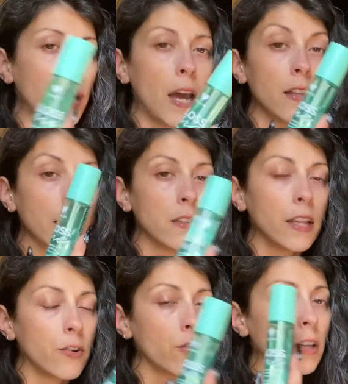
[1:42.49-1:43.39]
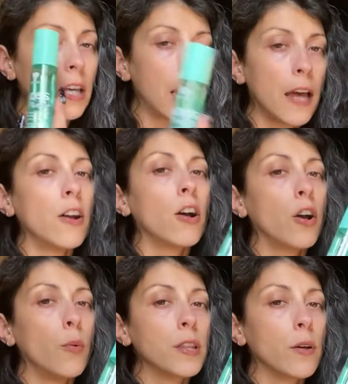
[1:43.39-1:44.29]
I literally cannot go
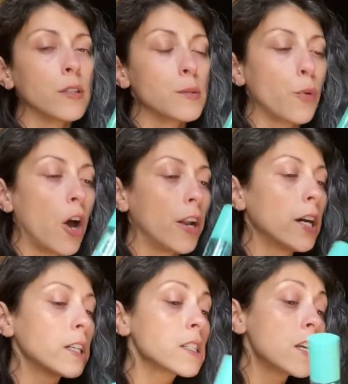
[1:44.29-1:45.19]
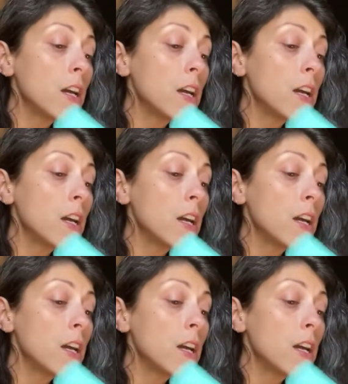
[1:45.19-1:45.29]
without this product.